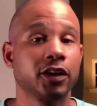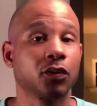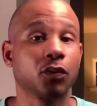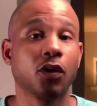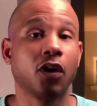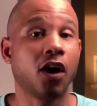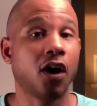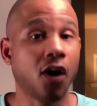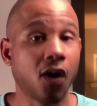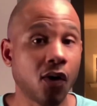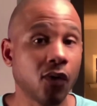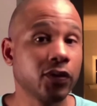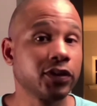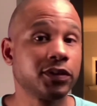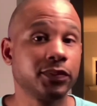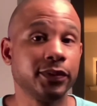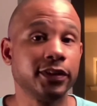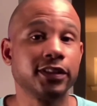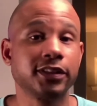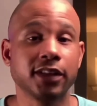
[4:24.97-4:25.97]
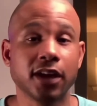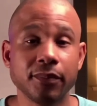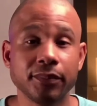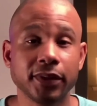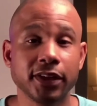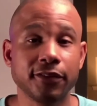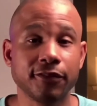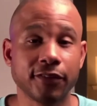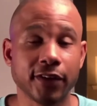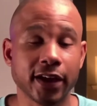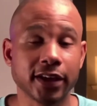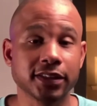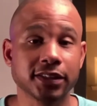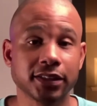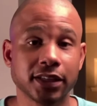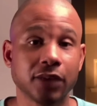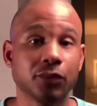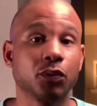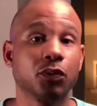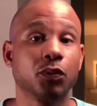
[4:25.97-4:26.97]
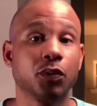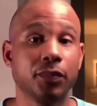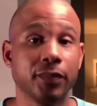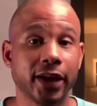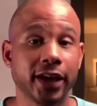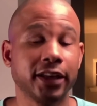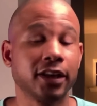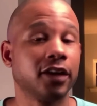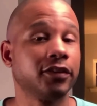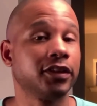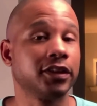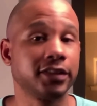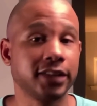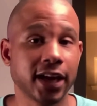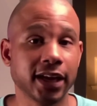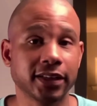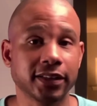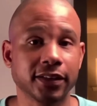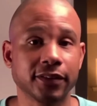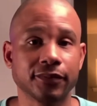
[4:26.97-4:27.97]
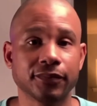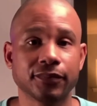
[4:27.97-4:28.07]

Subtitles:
will always be some defects that will remain undetected.